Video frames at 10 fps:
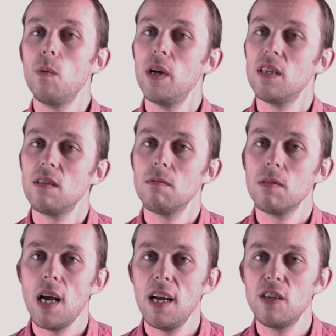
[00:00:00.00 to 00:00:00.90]
Which
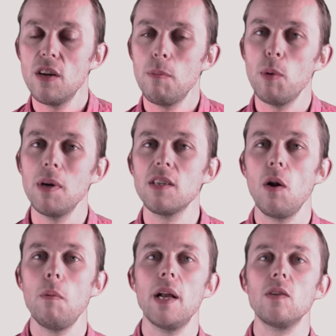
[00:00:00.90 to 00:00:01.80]
side should I put my
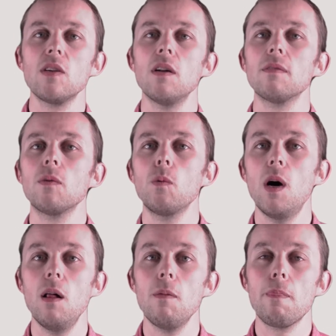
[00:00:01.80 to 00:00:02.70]
solar panels on?
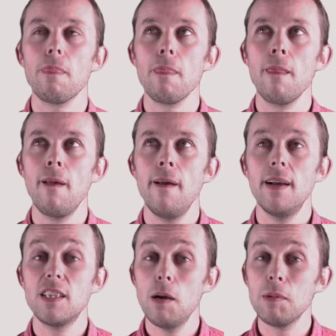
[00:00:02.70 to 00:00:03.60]
Well,
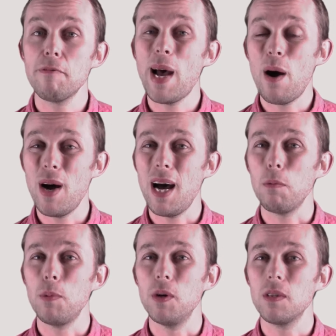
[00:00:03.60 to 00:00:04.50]
in terms of power
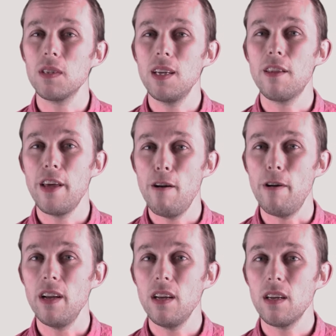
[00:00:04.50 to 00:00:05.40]
output, in
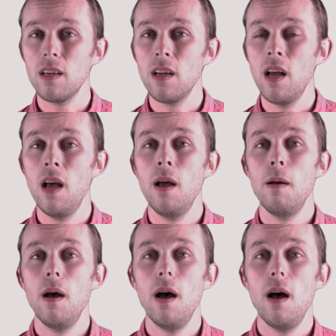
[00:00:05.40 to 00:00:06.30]
theory,
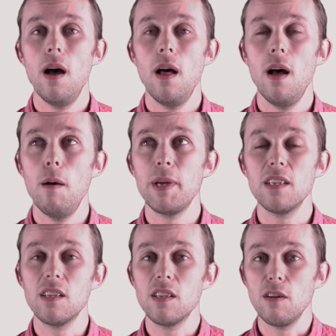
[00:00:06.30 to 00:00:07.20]
uh,
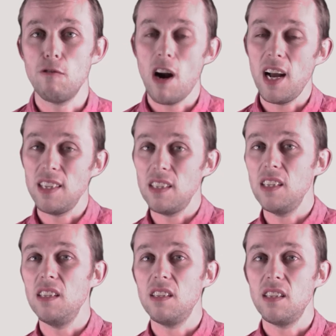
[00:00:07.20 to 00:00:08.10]
because the sun
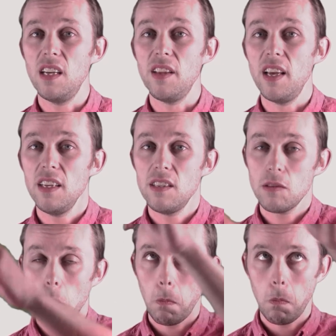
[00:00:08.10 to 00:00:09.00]
rises in the east,